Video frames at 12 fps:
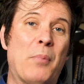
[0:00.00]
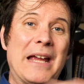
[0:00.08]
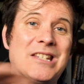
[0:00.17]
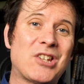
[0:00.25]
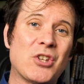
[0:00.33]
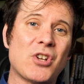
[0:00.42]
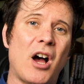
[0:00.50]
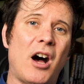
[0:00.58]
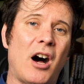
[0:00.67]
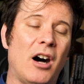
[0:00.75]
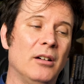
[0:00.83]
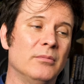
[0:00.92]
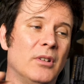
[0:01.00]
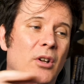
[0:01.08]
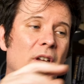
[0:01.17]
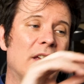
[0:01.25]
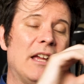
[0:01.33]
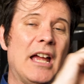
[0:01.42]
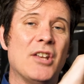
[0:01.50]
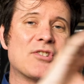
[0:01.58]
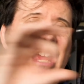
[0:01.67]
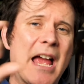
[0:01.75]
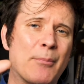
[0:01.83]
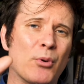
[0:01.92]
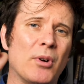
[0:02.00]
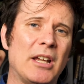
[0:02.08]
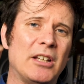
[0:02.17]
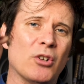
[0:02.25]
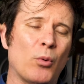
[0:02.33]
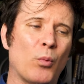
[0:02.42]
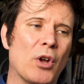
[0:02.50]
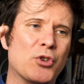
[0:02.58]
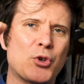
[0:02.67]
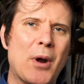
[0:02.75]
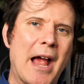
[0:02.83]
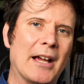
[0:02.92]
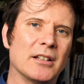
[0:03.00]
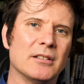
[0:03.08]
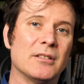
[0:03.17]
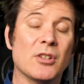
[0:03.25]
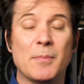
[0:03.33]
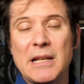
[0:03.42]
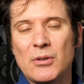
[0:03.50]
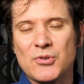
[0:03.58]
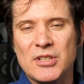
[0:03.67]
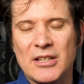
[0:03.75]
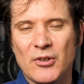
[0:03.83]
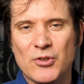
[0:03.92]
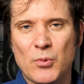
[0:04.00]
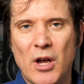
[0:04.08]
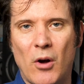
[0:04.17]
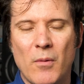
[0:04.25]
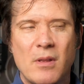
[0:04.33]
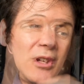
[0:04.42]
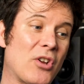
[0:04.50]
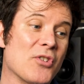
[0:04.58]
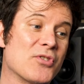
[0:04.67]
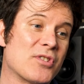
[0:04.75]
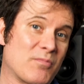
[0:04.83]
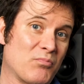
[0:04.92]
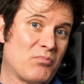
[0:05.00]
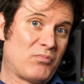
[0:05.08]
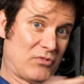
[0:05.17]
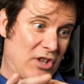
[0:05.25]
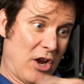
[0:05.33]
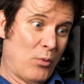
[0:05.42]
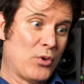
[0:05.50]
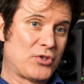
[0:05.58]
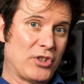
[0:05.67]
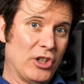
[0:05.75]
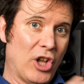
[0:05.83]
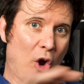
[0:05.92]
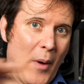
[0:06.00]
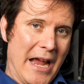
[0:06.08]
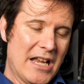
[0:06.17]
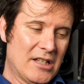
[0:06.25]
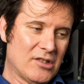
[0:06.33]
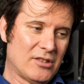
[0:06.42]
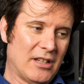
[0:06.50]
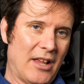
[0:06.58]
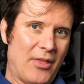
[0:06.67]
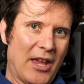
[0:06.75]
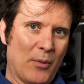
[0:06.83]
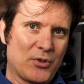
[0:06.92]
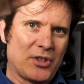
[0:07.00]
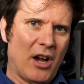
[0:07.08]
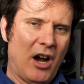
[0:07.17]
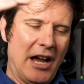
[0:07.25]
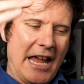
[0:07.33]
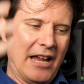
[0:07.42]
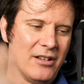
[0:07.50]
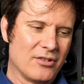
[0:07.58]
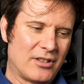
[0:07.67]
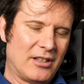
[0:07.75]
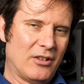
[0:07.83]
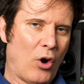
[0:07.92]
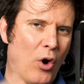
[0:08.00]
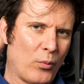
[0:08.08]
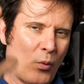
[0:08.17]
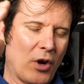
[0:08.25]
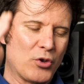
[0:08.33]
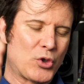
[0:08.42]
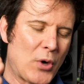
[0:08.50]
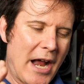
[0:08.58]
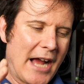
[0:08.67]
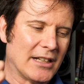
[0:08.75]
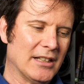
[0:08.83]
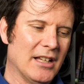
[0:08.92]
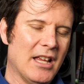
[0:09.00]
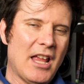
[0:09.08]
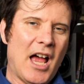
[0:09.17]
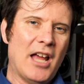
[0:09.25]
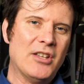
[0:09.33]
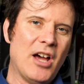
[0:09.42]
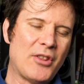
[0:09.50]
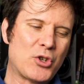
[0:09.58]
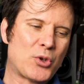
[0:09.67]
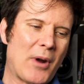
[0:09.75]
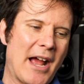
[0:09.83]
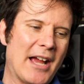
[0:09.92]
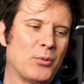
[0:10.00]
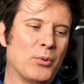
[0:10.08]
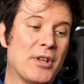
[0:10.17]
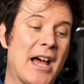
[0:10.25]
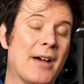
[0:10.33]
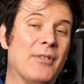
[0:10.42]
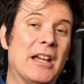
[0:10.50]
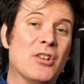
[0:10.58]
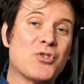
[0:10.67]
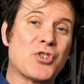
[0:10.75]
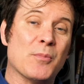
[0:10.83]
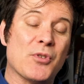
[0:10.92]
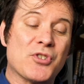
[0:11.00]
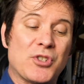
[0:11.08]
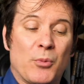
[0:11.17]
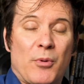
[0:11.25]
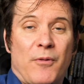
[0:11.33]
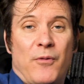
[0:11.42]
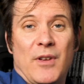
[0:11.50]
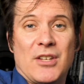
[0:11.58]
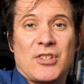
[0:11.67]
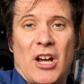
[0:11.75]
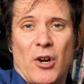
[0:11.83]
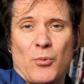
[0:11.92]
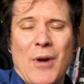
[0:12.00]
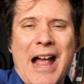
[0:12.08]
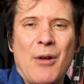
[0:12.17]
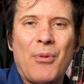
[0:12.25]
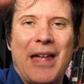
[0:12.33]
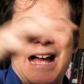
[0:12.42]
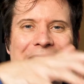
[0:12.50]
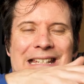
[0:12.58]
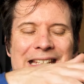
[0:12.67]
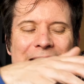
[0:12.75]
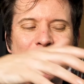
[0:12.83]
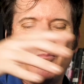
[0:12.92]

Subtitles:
bass guitar and tambourine on one track. The Beatles did it as well, because there was the low end and there was the high end on one track. Another track would have instruments that would fit around that.